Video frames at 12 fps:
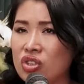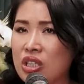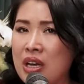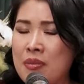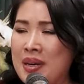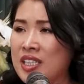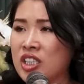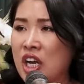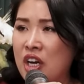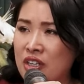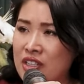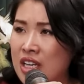everybody
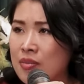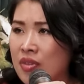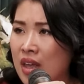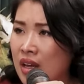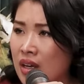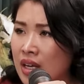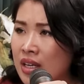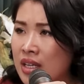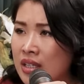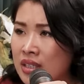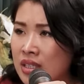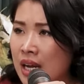share the same thing.
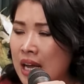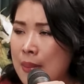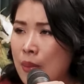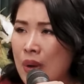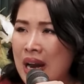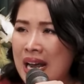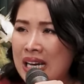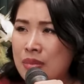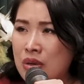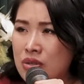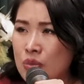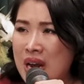It not happen. We are
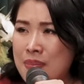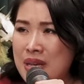animals. We are